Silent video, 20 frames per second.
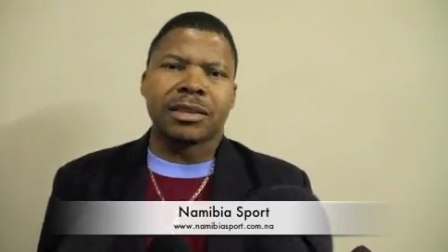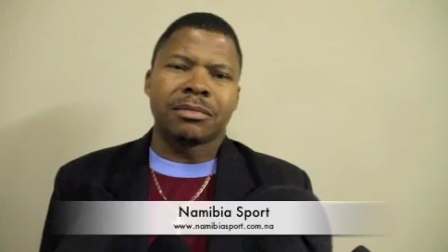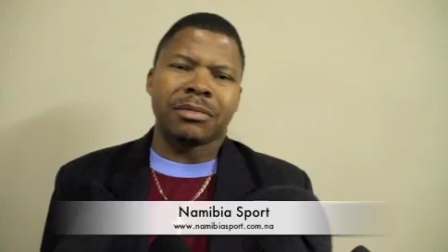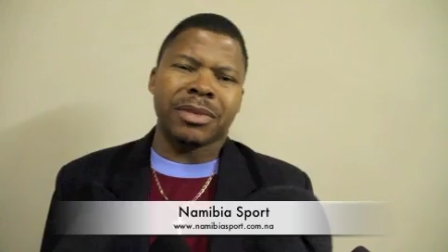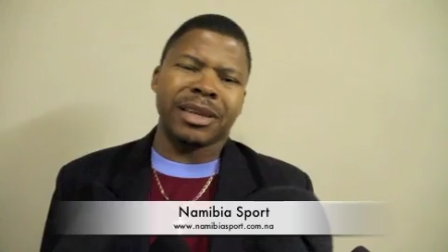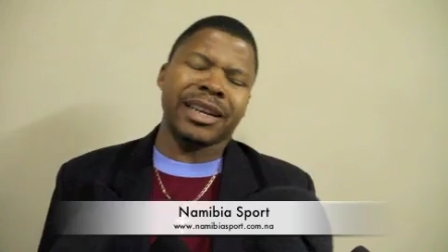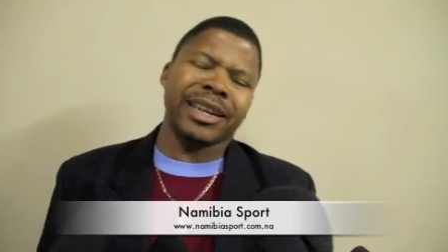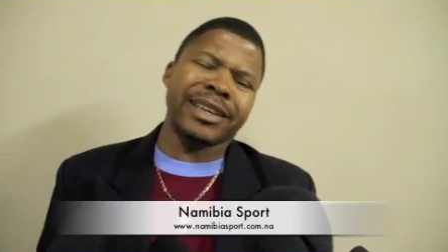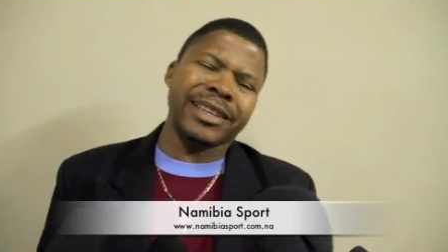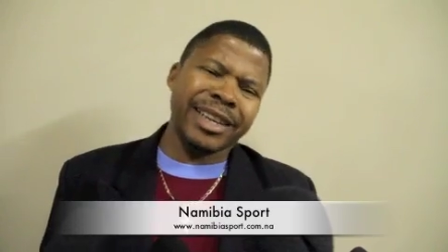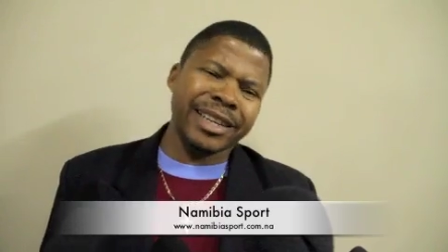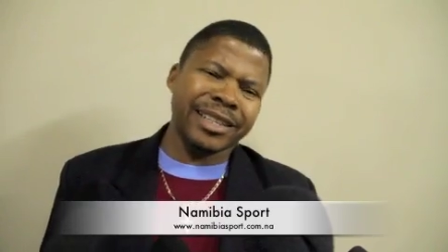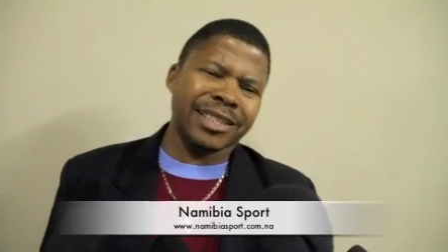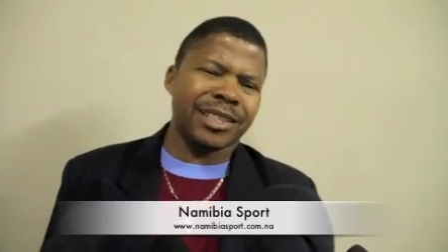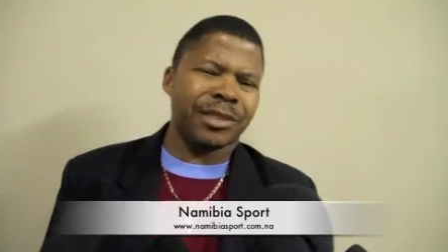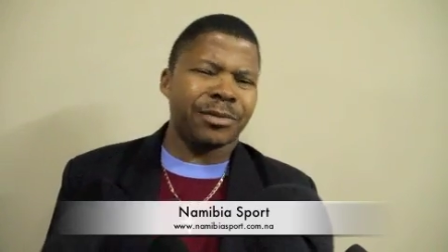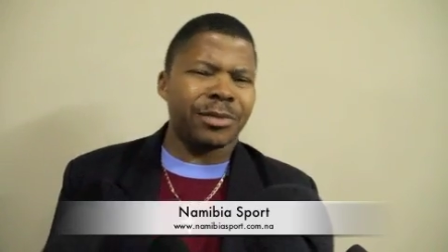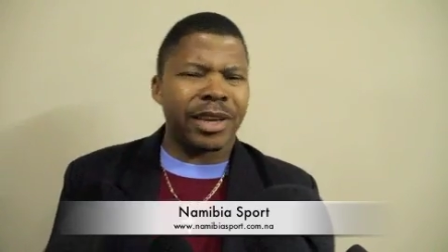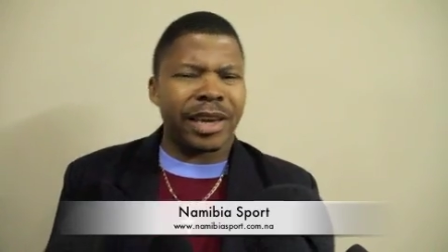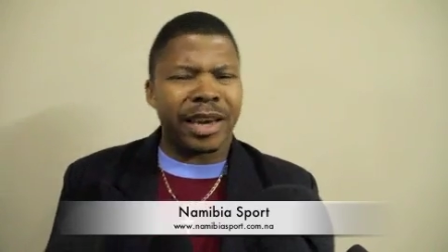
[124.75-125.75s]
But unless
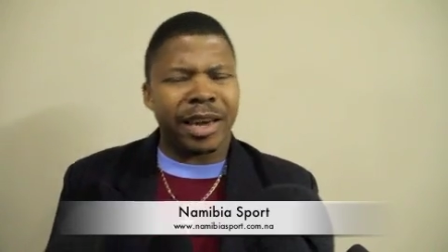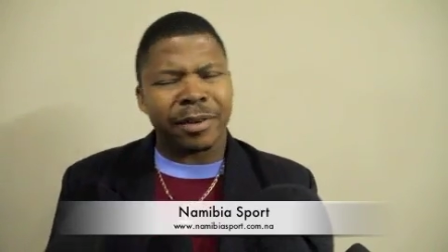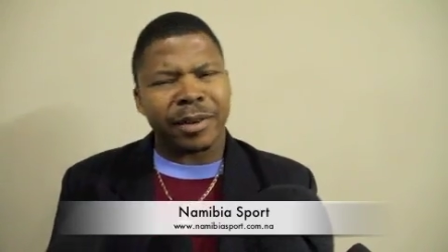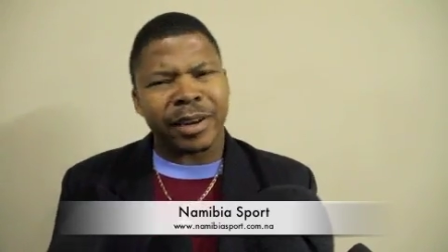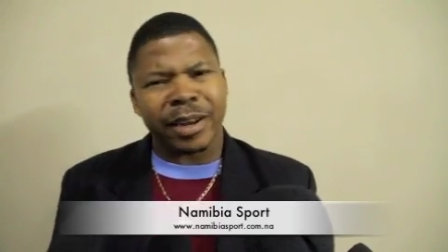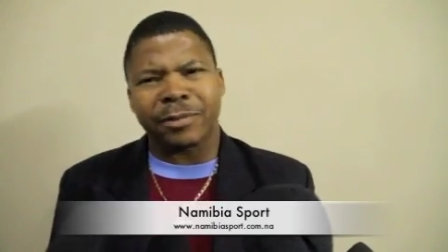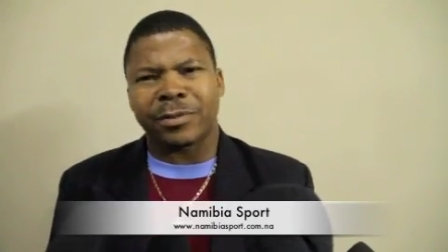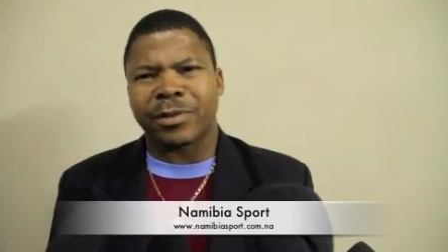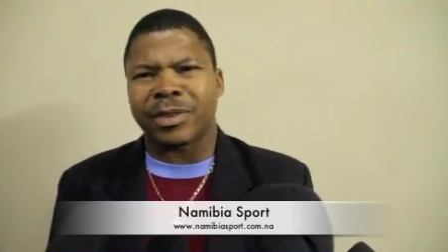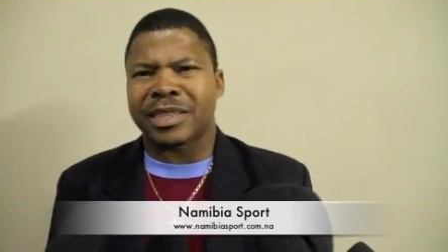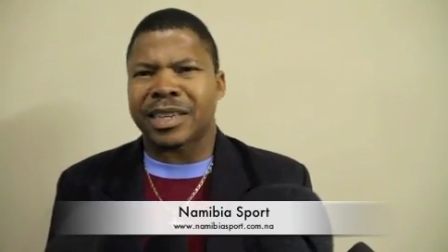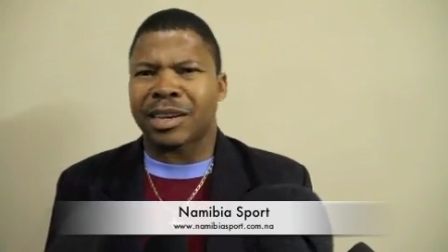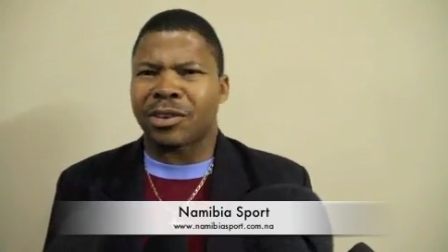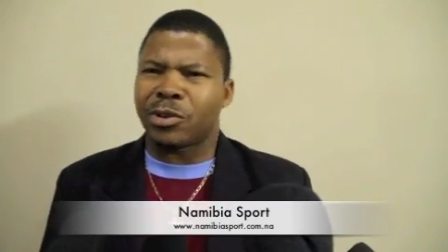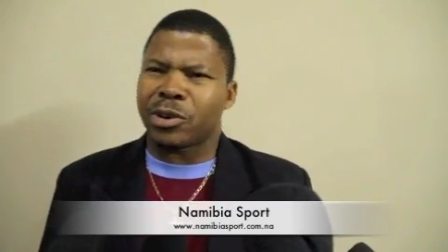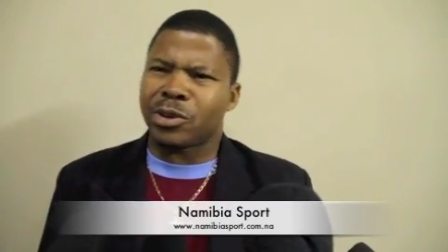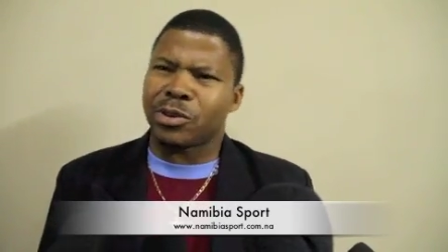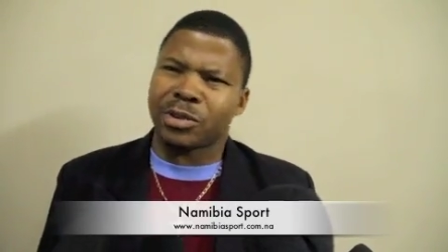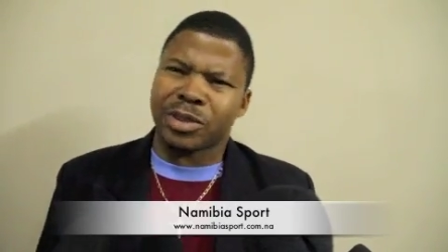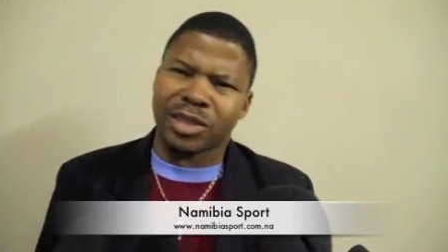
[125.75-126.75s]
if the referees are
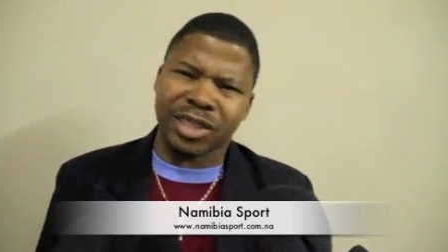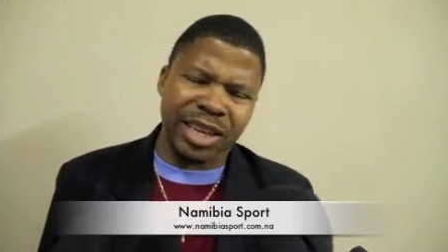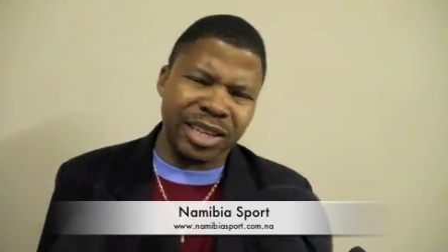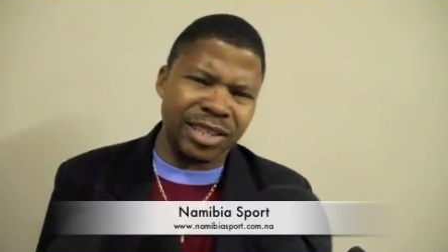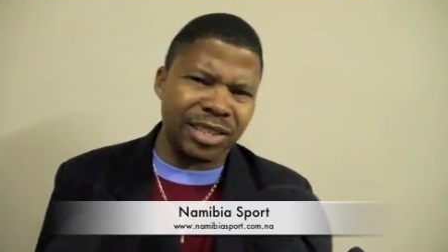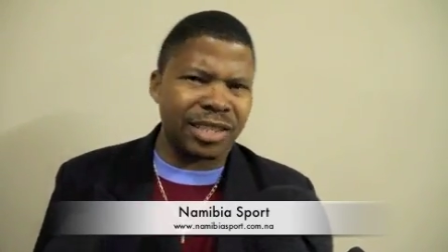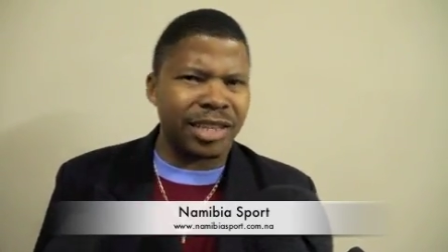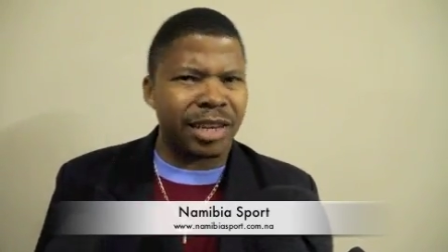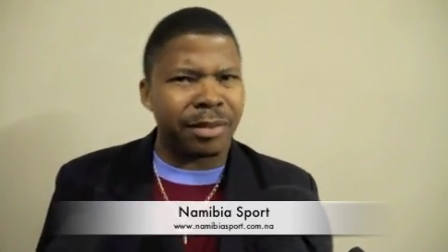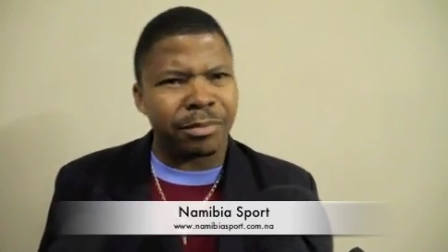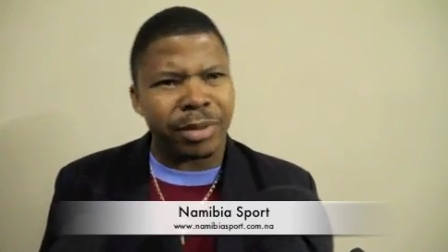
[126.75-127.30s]
going to change their